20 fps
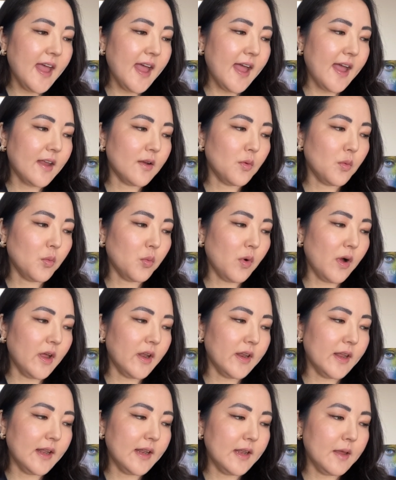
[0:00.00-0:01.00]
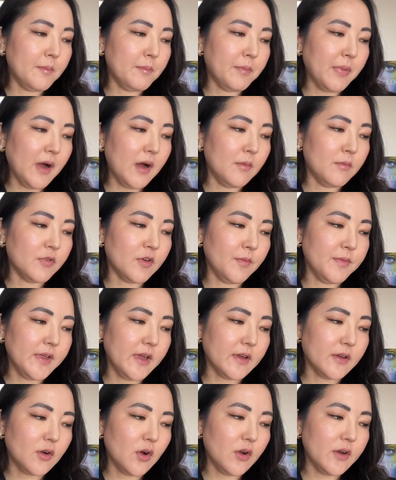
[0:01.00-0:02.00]
and one lip balm from the
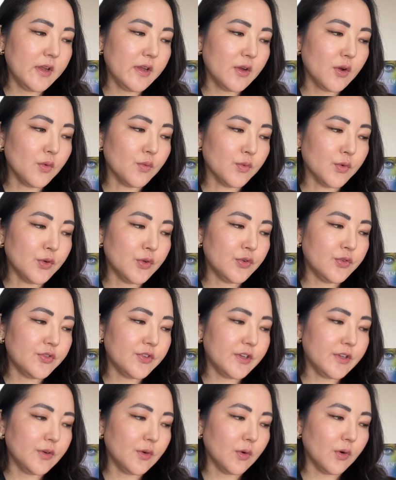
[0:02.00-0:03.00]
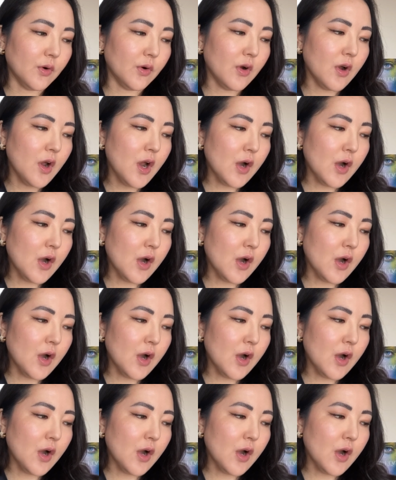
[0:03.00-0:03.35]
iconic Rouge Dior,